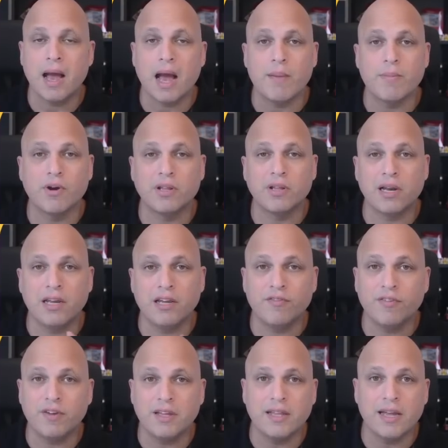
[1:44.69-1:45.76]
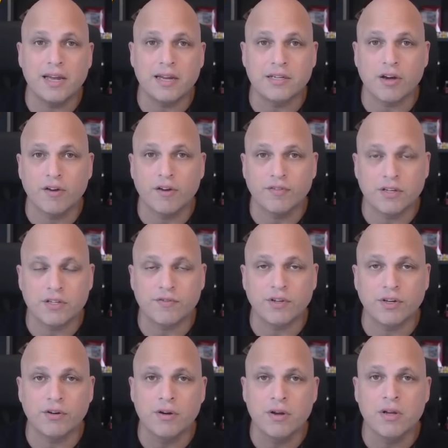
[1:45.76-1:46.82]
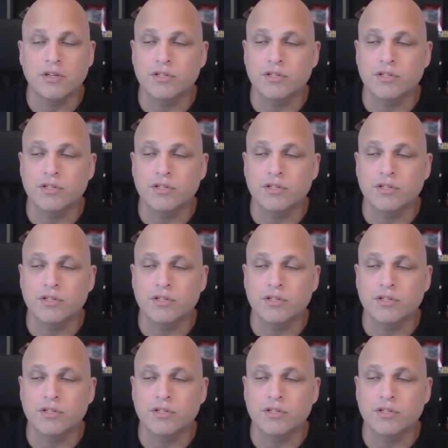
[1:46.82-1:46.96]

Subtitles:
I'm going to leave in the end of this video,